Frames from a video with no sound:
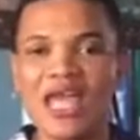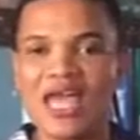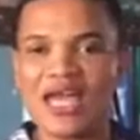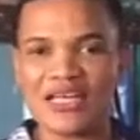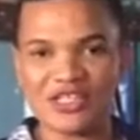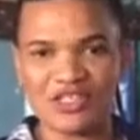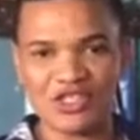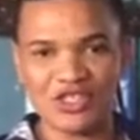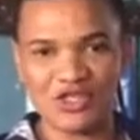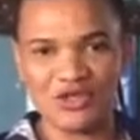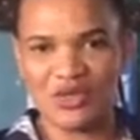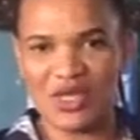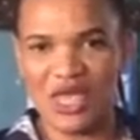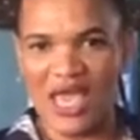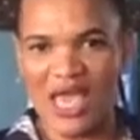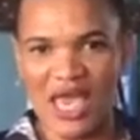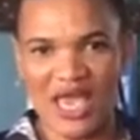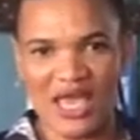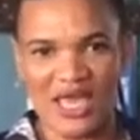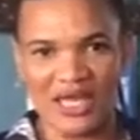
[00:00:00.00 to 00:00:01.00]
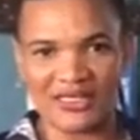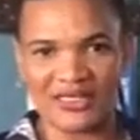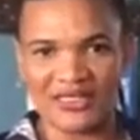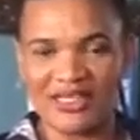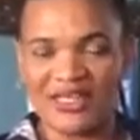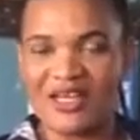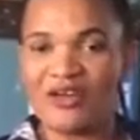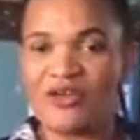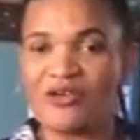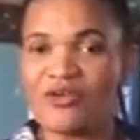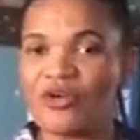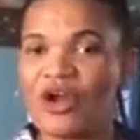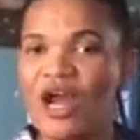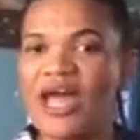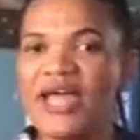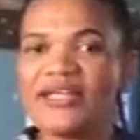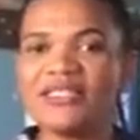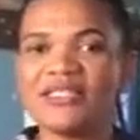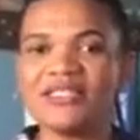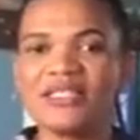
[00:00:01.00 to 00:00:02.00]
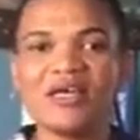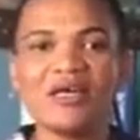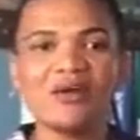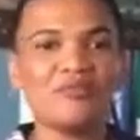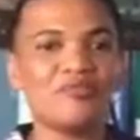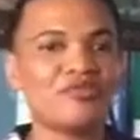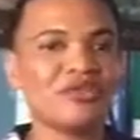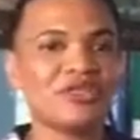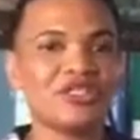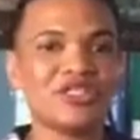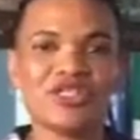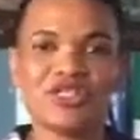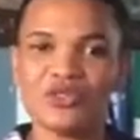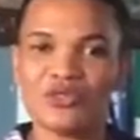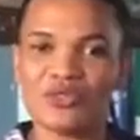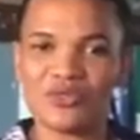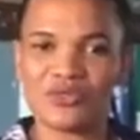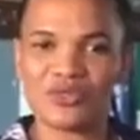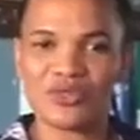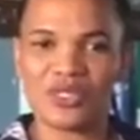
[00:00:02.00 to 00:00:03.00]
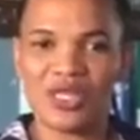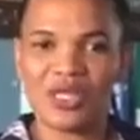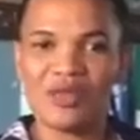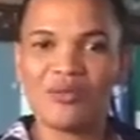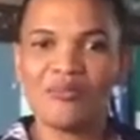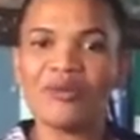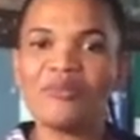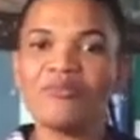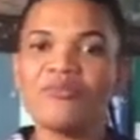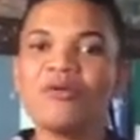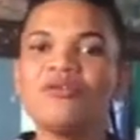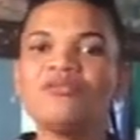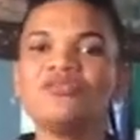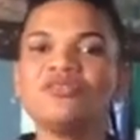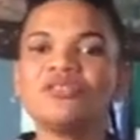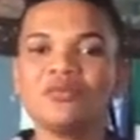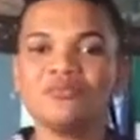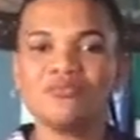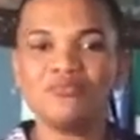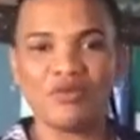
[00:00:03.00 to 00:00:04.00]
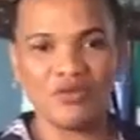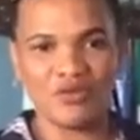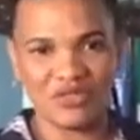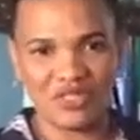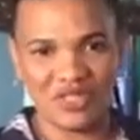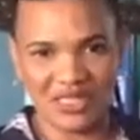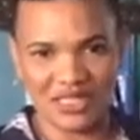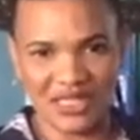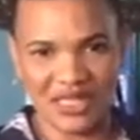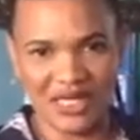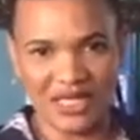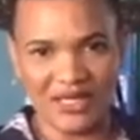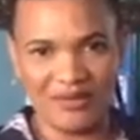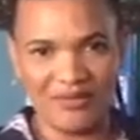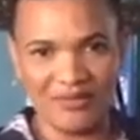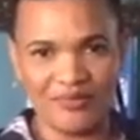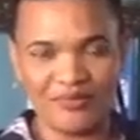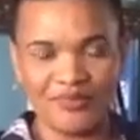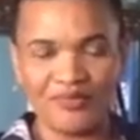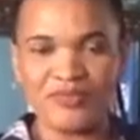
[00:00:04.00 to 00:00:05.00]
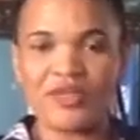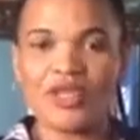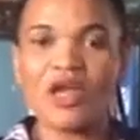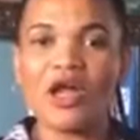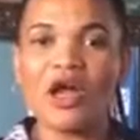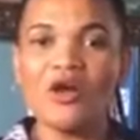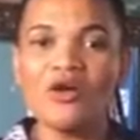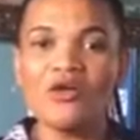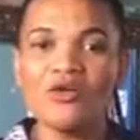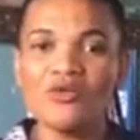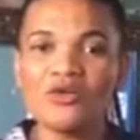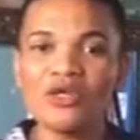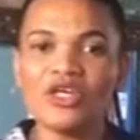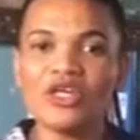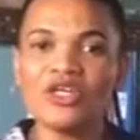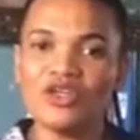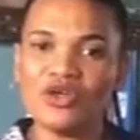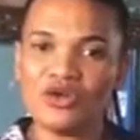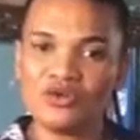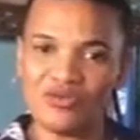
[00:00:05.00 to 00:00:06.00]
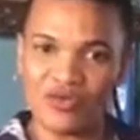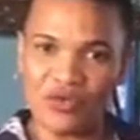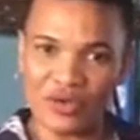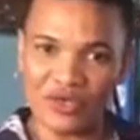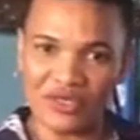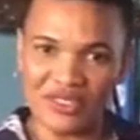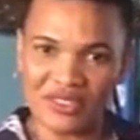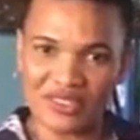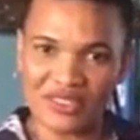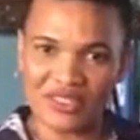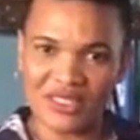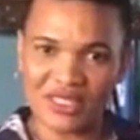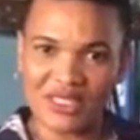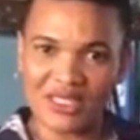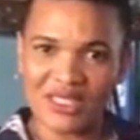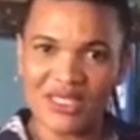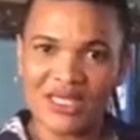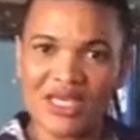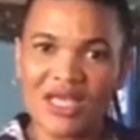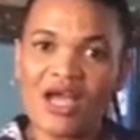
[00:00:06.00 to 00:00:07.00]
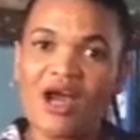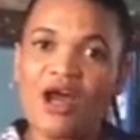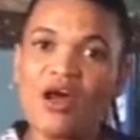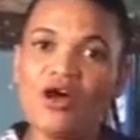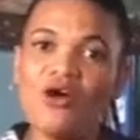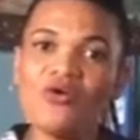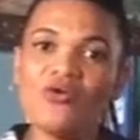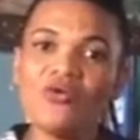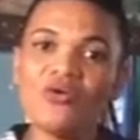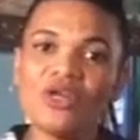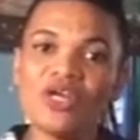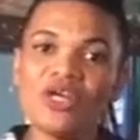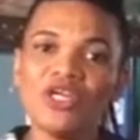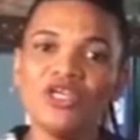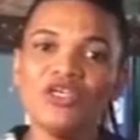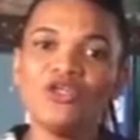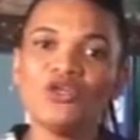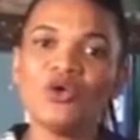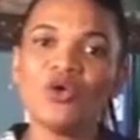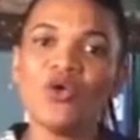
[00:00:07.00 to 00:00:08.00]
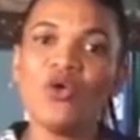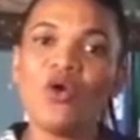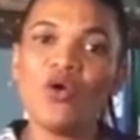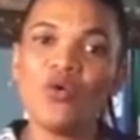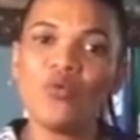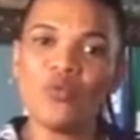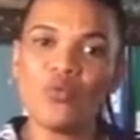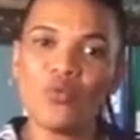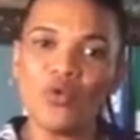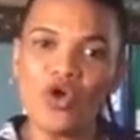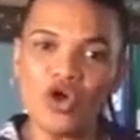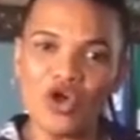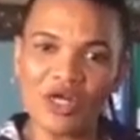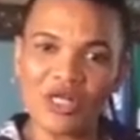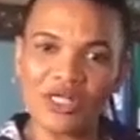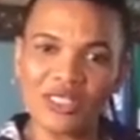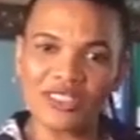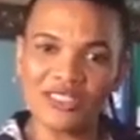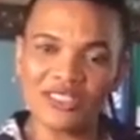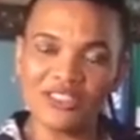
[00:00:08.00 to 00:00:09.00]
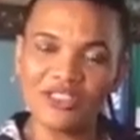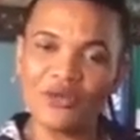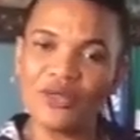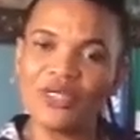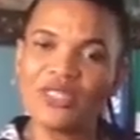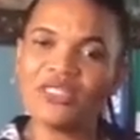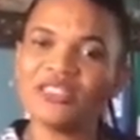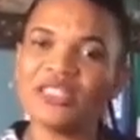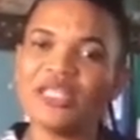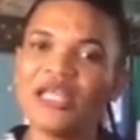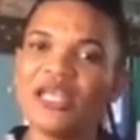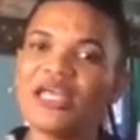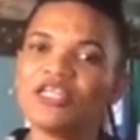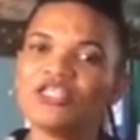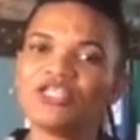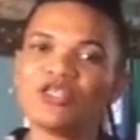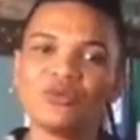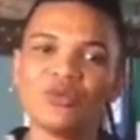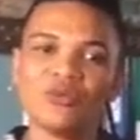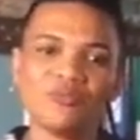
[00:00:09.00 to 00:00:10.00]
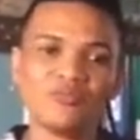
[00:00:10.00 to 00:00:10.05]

as you can. Write, produce, but most importantly, own your voice. Own your work. Your intellectual